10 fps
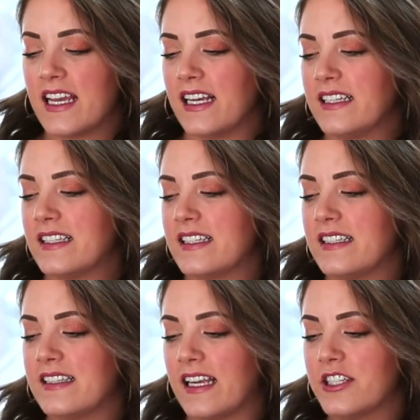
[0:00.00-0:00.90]
It is
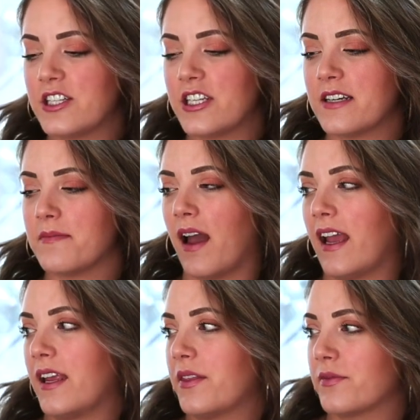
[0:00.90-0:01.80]
this
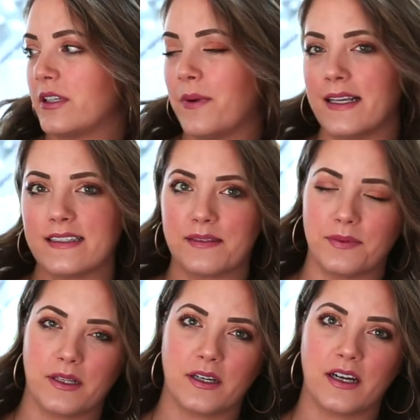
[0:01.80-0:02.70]
HDMI three-way
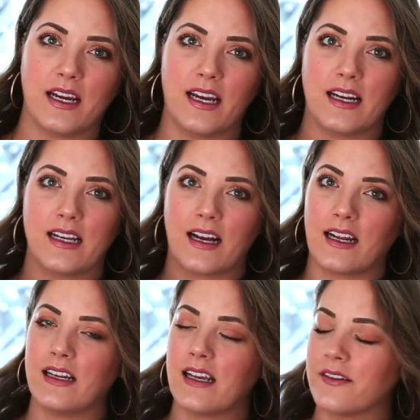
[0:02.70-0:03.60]
splitter, and I got
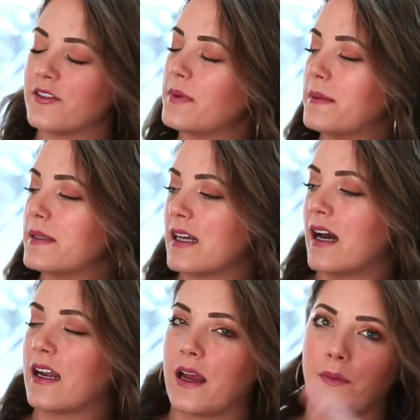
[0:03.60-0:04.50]
it again from
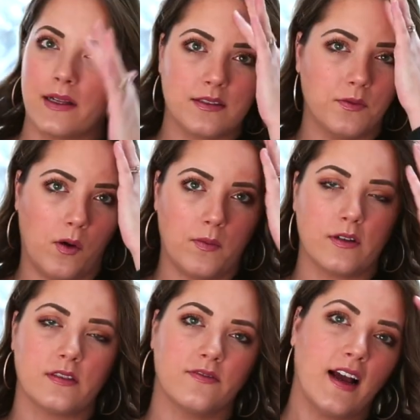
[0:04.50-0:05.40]
Amazon. I went to
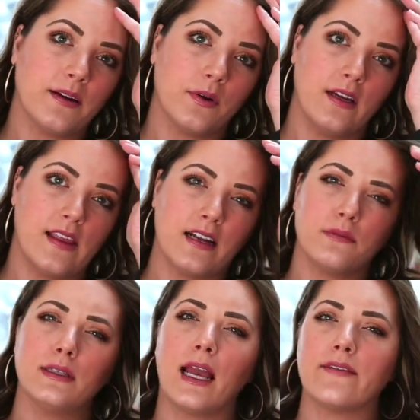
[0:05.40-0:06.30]
Walmart to find one. They
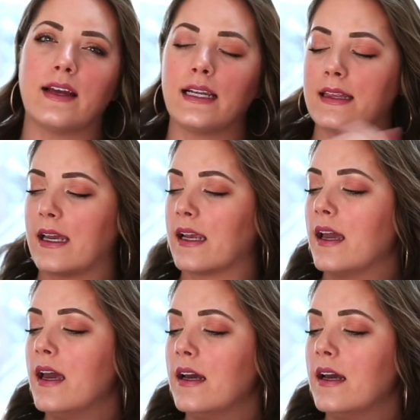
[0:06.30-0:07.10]
didn't really have anything.